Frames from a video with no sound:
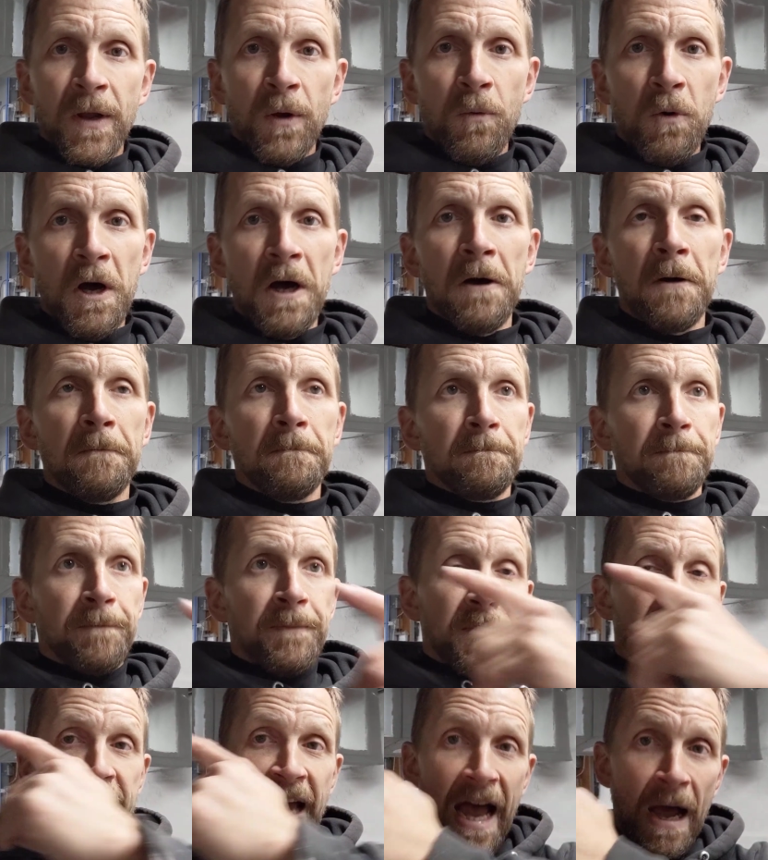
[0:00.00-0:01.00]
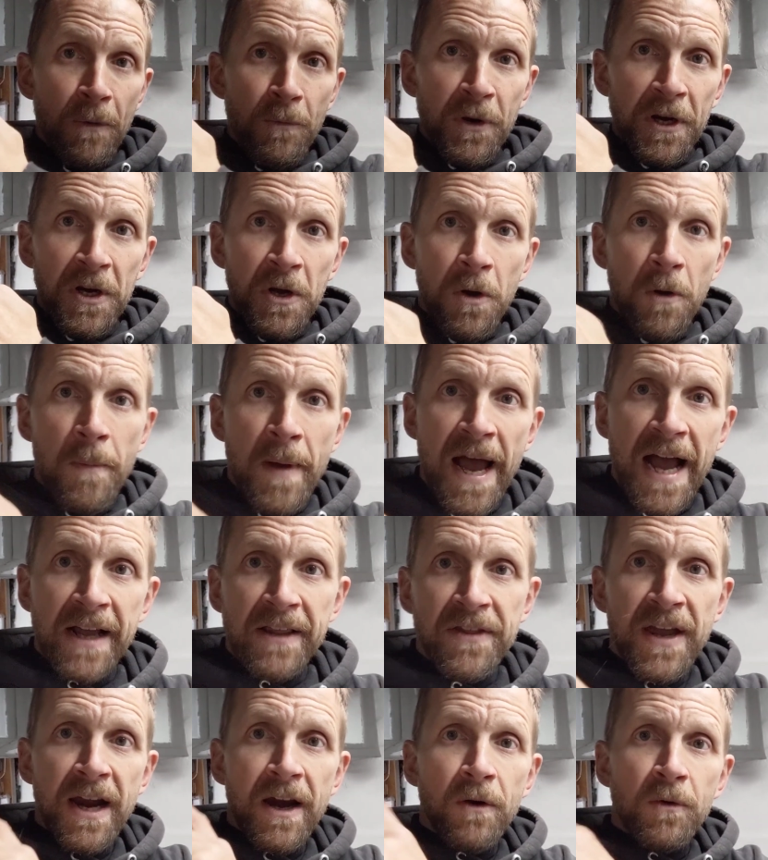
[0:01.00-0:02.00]
Well, that window
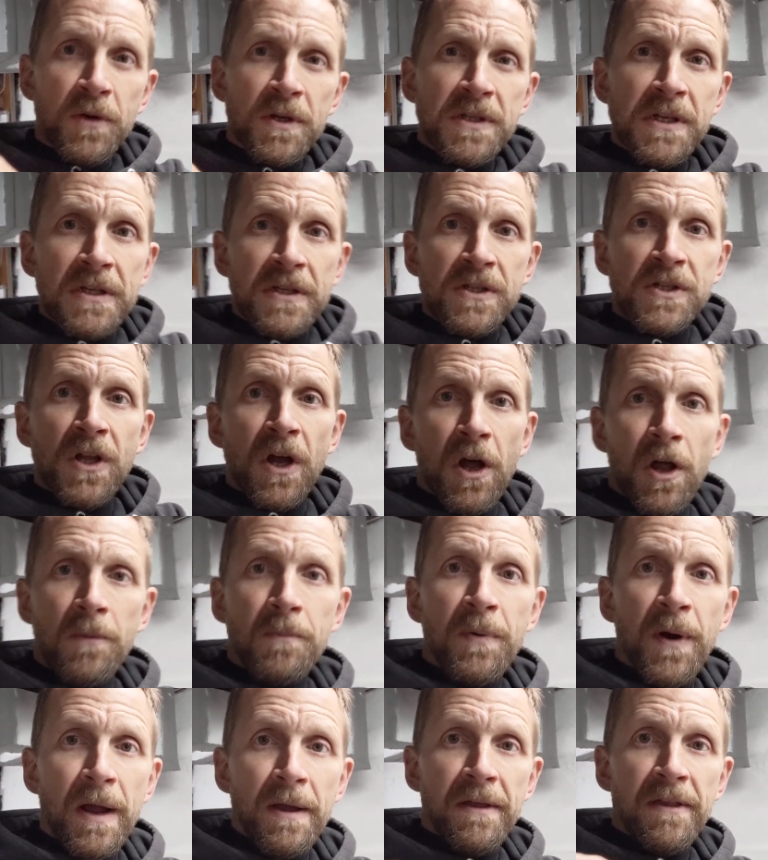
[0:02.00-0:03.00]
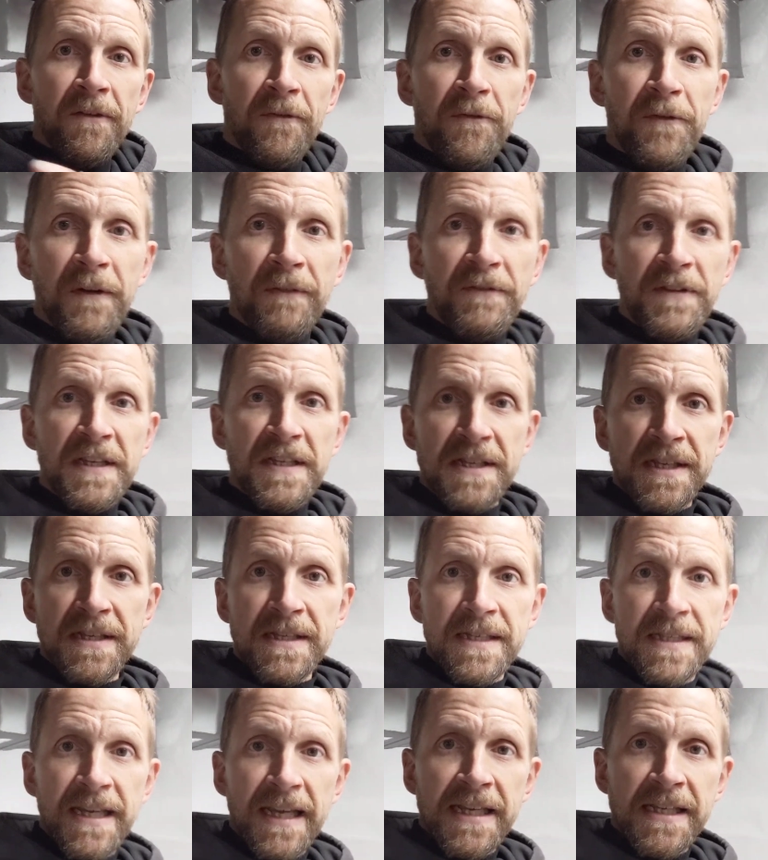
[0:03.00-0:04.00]
back there was installed probably the 50s and
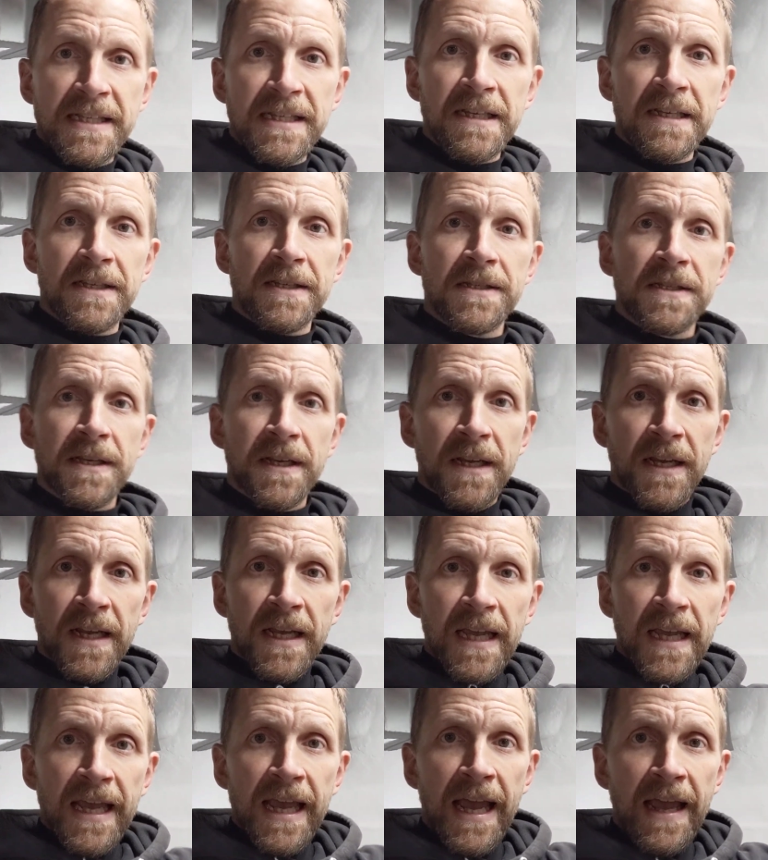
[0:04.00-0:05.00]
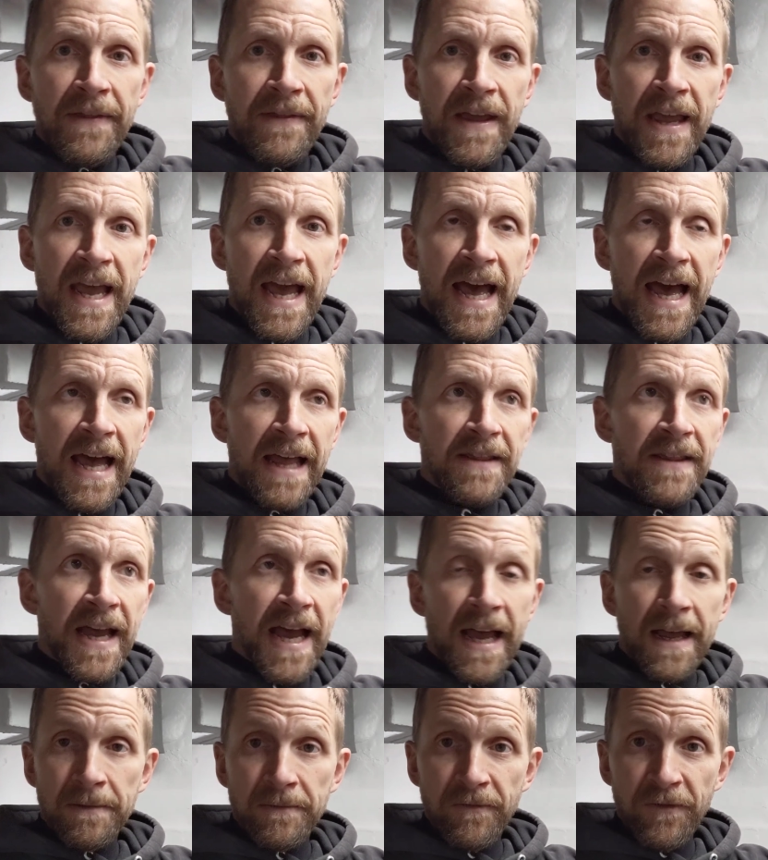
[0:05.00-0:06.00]
60s, and they had
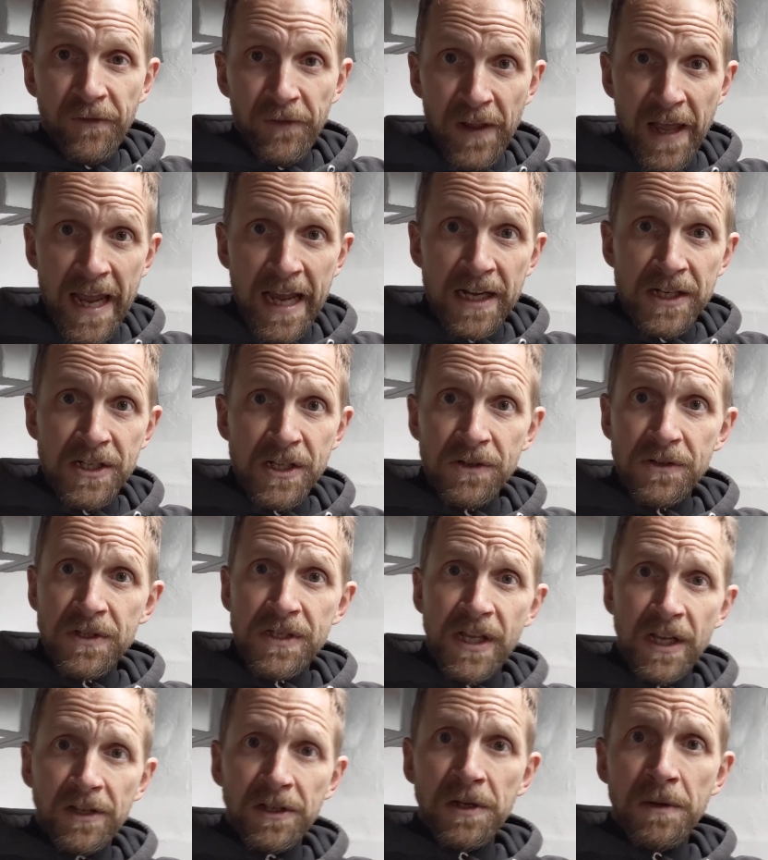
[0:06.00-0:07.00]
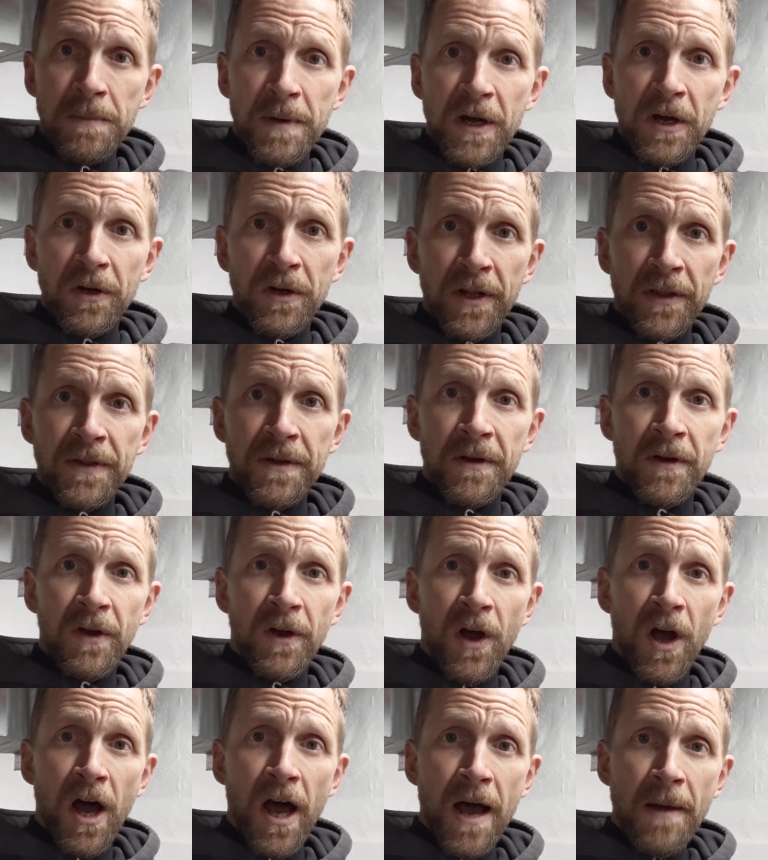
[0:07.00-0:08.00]
that flange I was telling you about on the
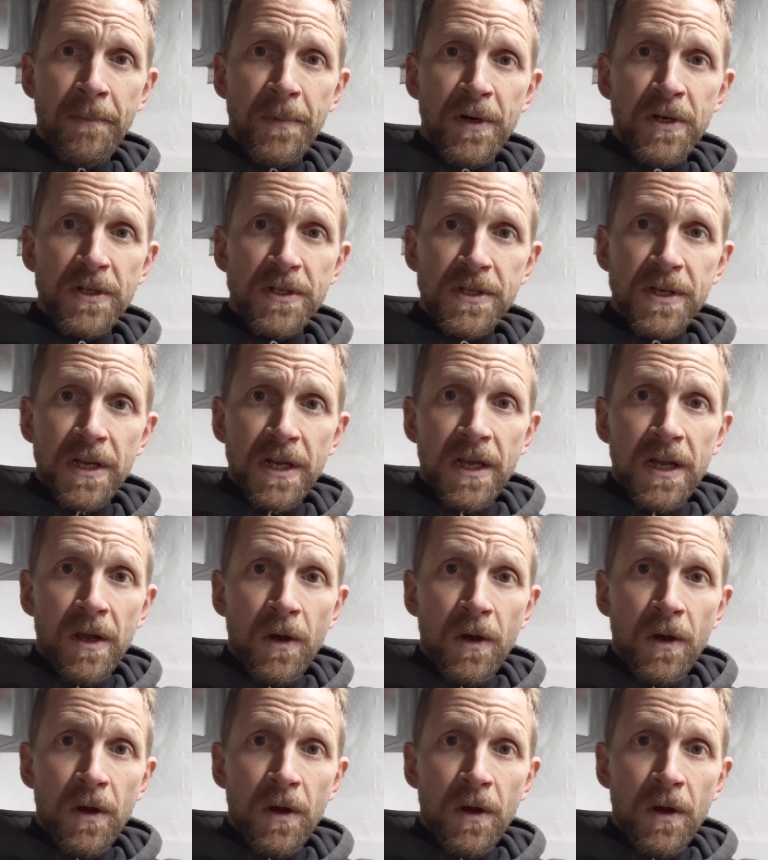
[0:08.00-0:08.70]
hoppers.